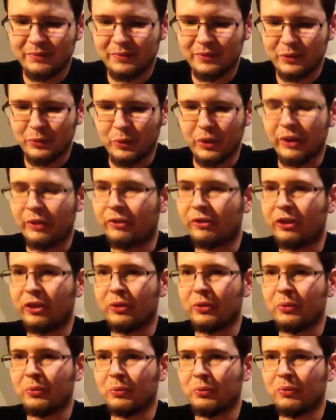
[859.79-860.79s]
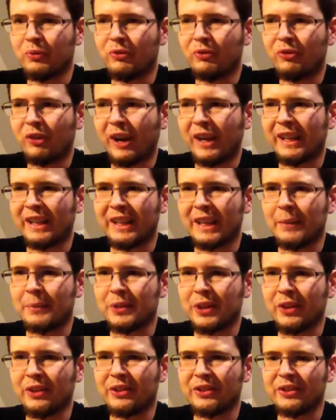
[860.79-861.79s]
It's one of the few fighting games
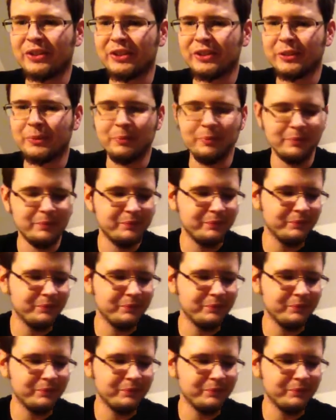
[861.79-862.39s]
on the system.